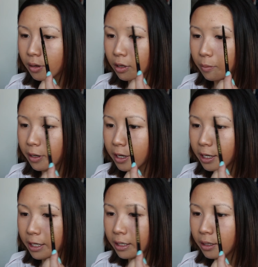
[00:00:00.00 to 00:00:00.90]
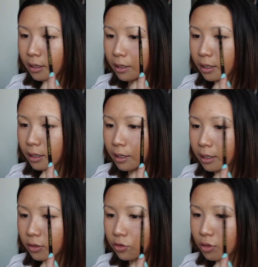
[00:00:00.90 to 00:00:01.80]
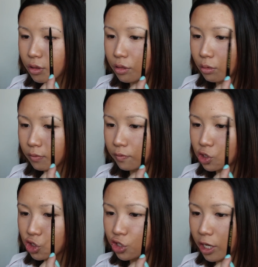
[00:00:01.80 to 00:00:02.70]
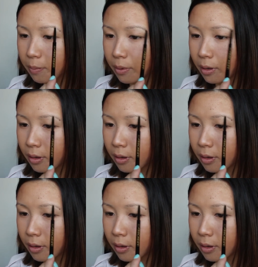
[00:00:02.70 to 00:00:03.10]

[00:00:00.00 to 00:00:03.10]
the beginning and then just sort of shape